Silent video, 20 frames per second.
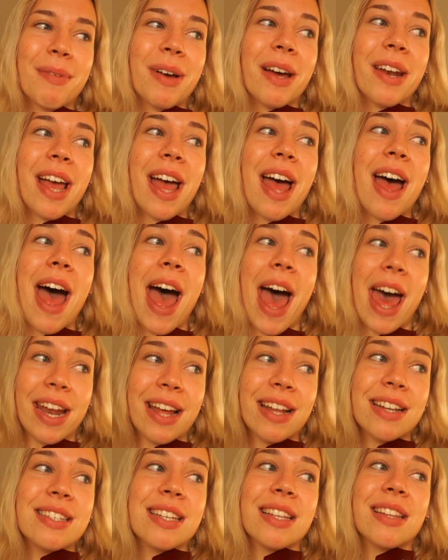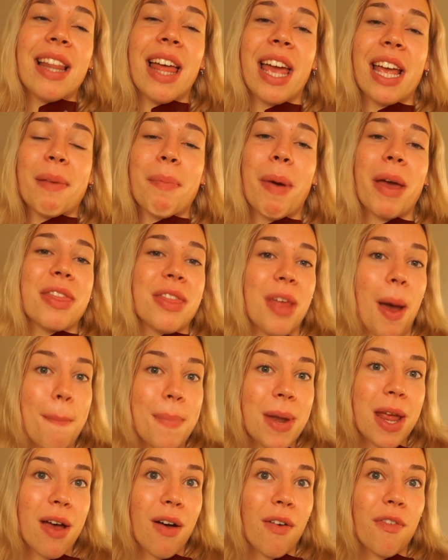I'm gonna edit like my
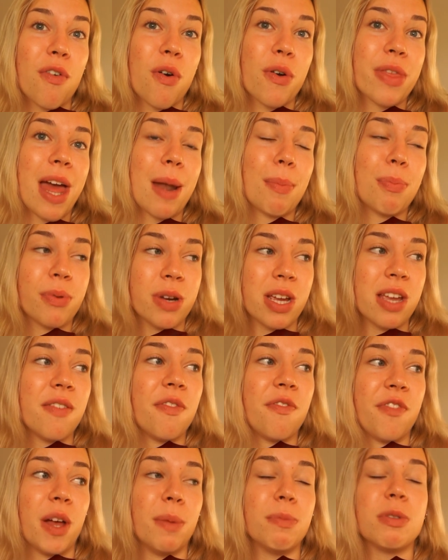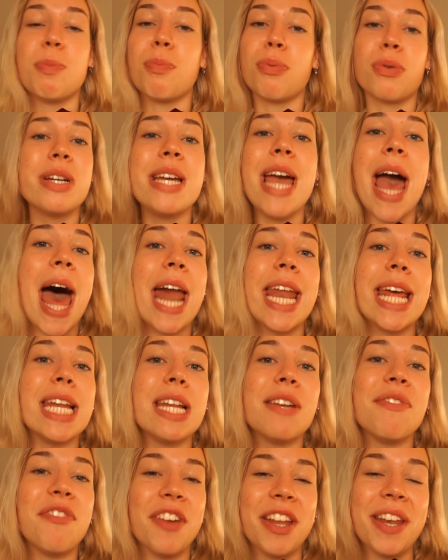thumbnail for that pre-filmed,
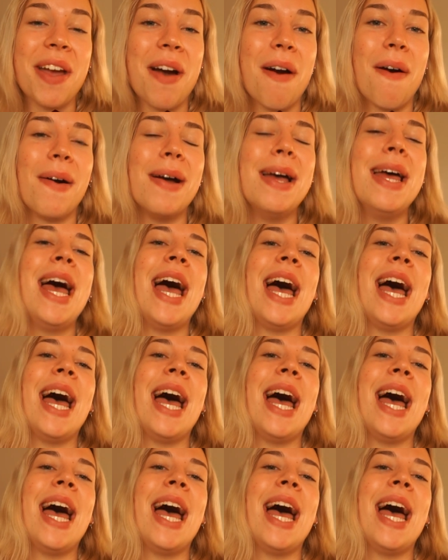pre-edited video,